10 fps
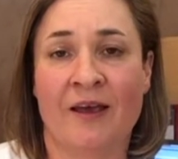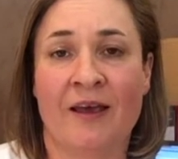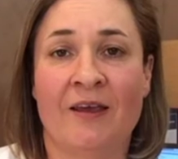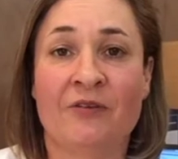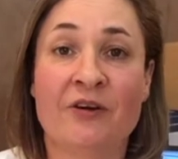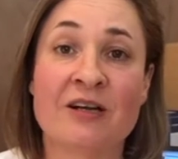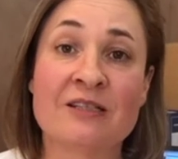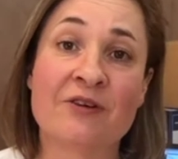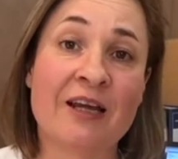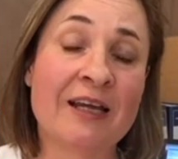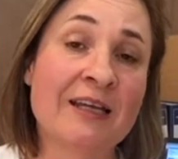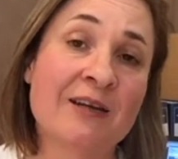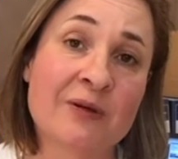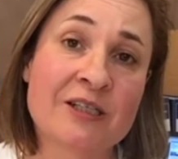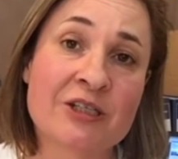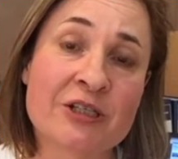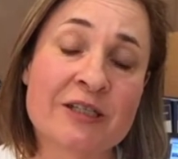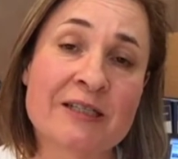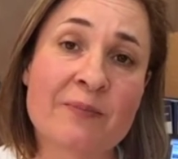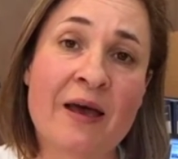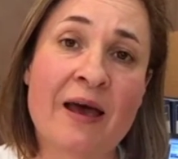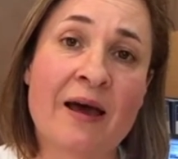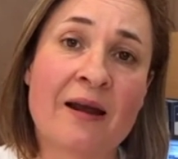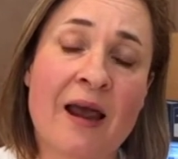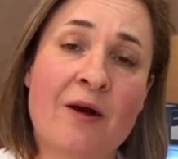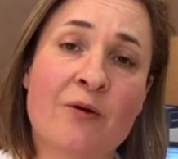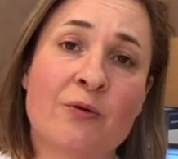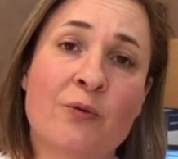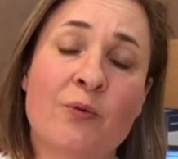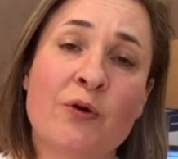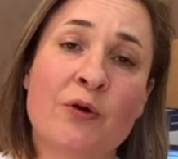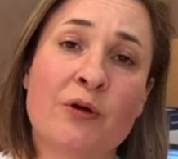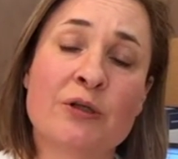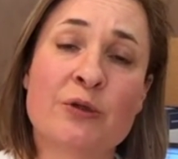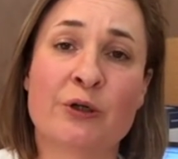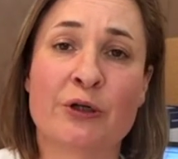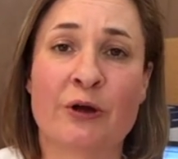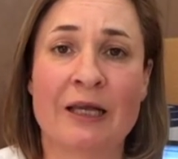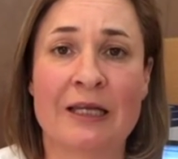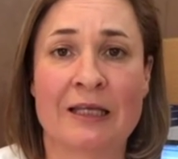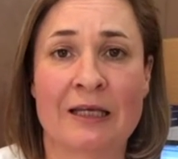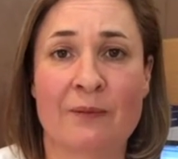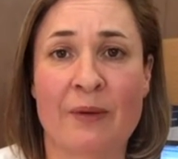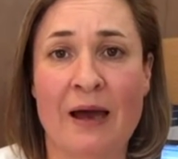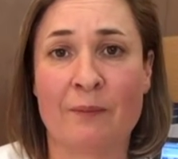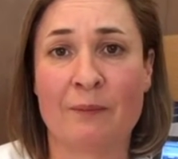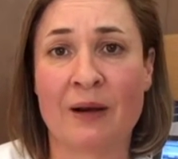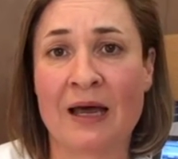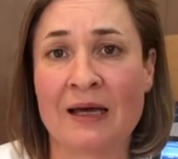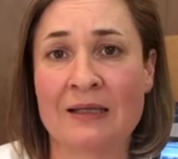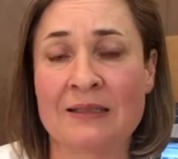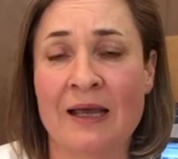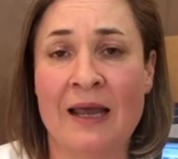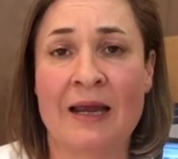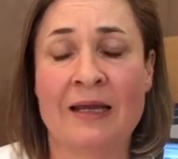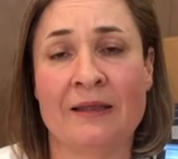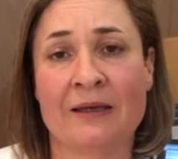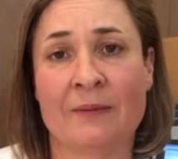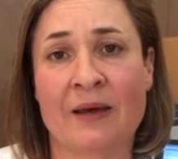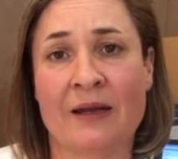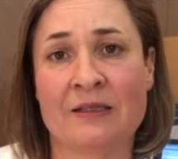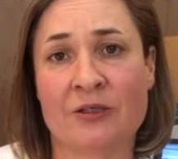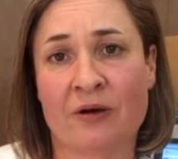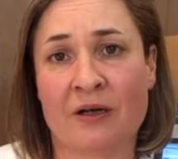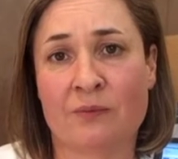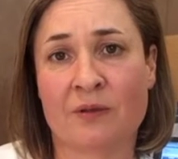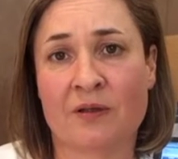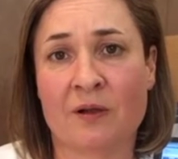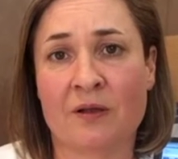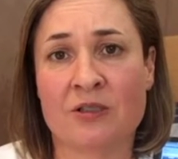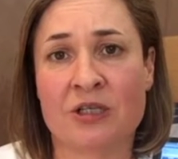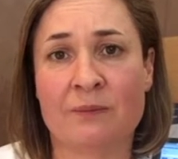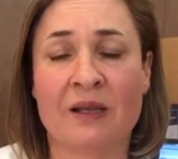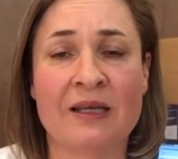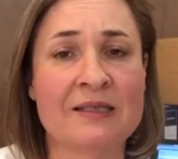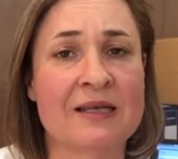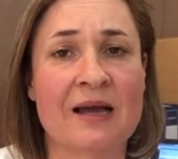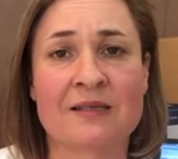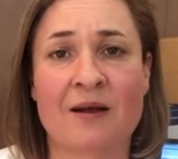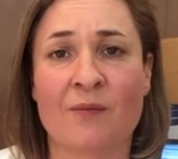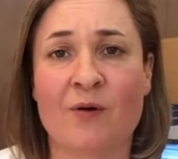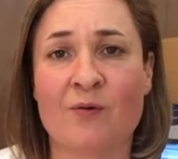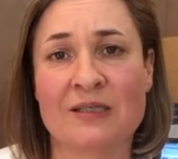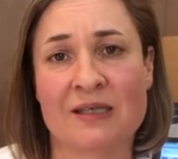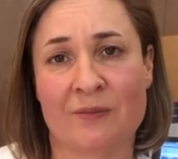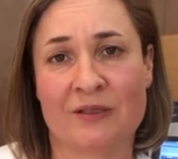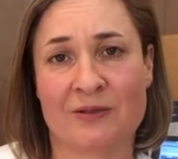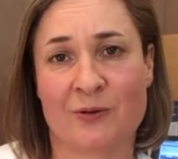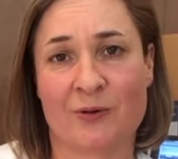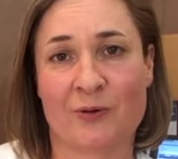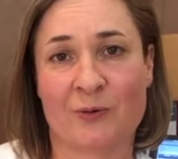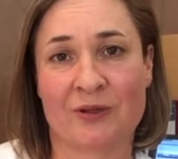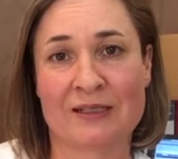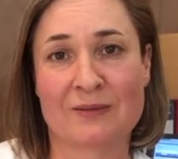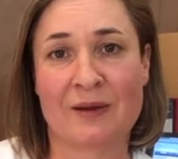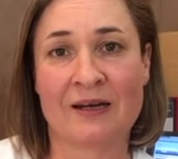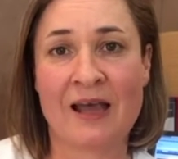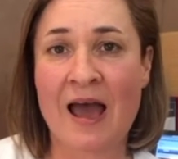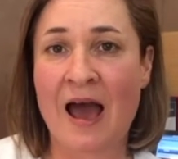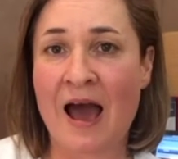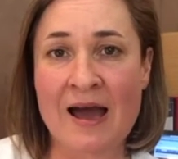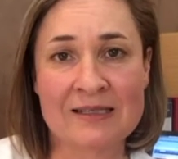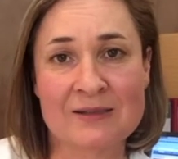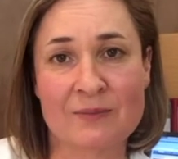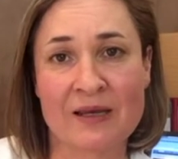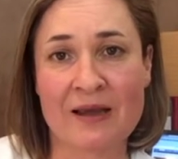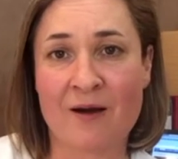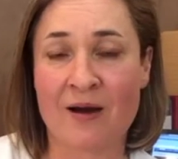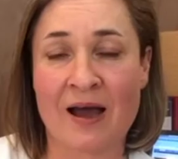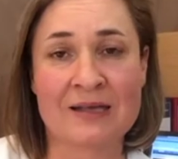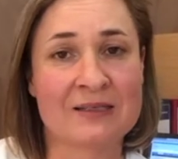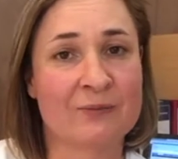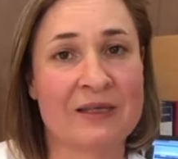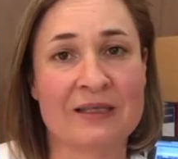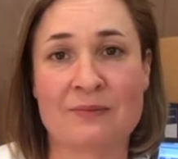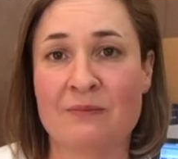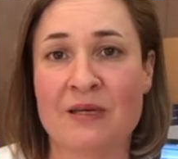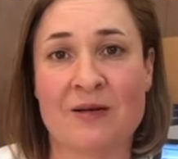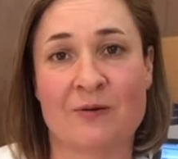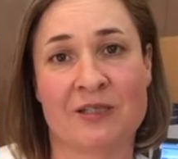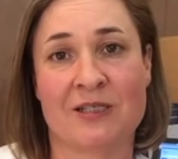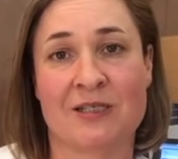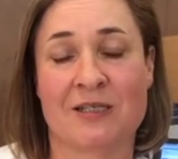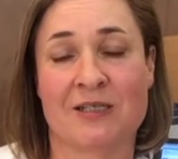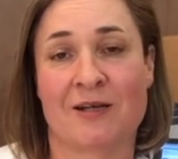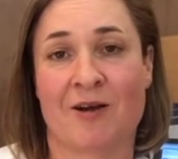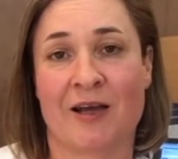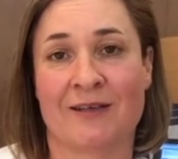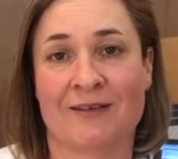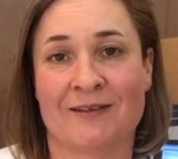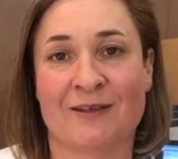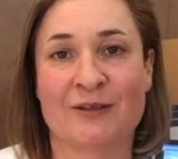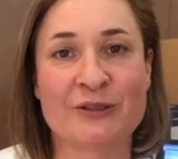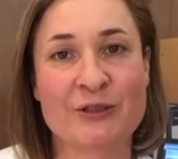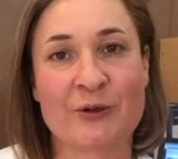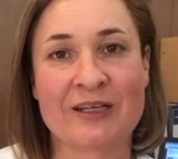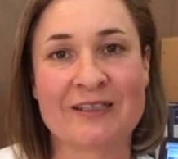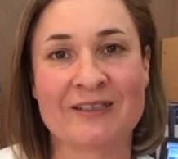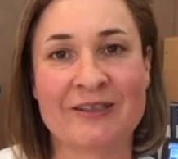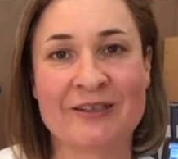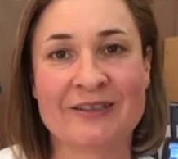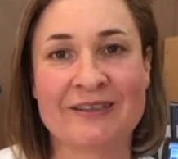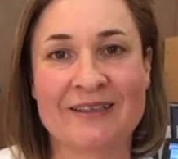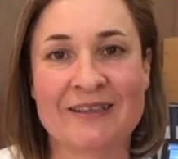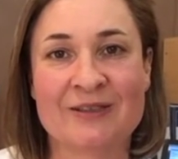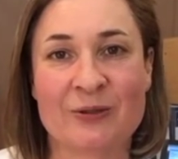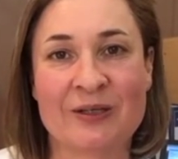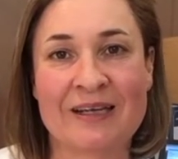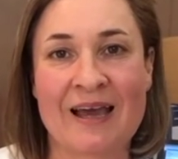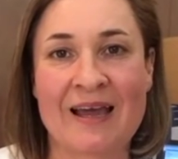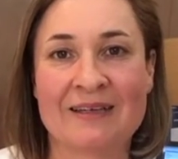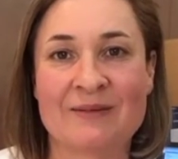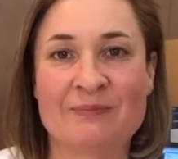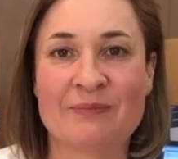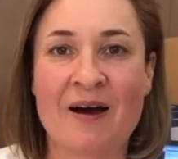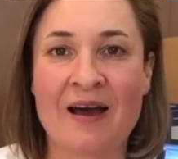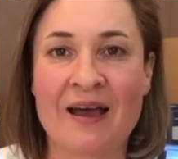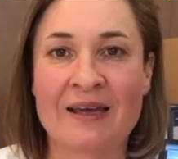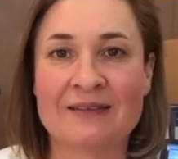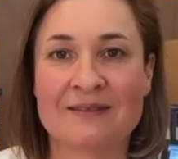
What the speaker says: if you guys have got any questions about how it all works, you want to know anything about blood, anything about integrated pathology, please ask. I'm always happy to talk all things blood. Ask me as many questions as you like. Good talking to you. Talk again. Bye.